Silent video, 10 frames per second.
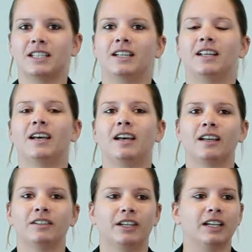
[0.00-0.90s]
in
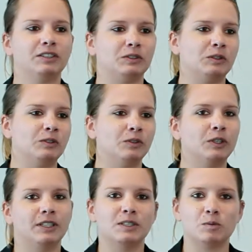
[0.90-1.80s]
the Canton of
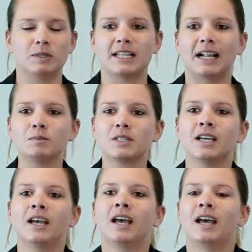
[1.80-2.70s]
Vaud in the Swiss Alps.
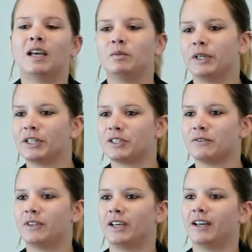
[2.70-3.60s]
And because
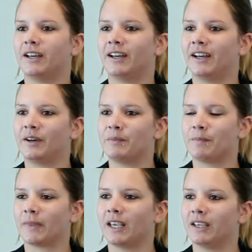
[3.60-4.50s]
of the
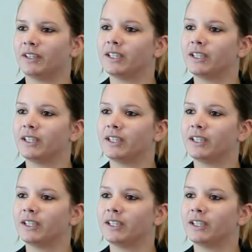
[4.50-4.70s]
given